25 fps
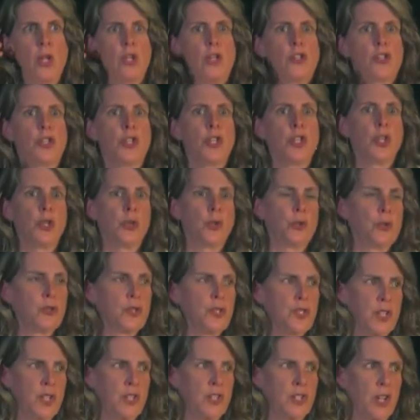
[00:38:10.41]
to use
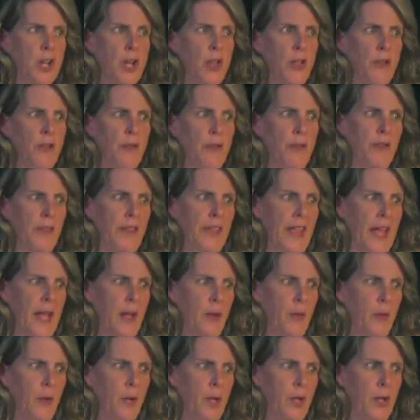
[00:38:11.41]
such colorful
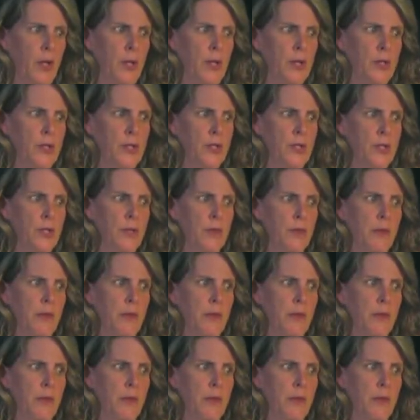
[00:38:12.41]
language,